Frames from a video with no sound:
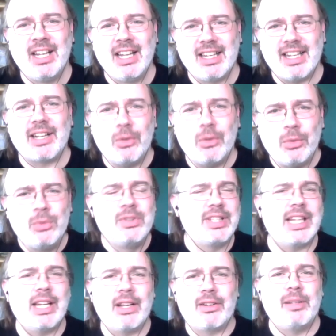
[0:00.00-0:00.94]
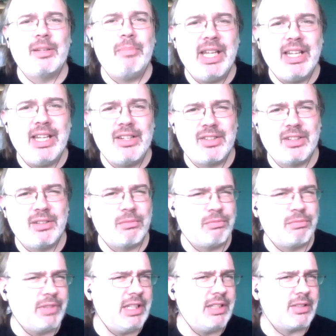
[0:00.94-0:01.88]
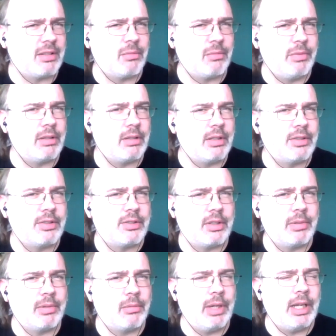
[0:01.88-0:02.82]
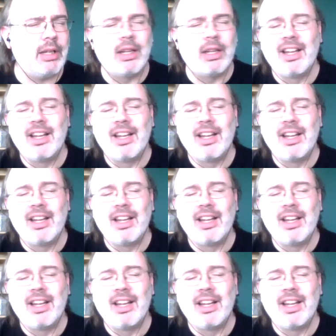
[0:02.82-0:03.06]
like oozing out of the page in a really sort of weird, disturbing way.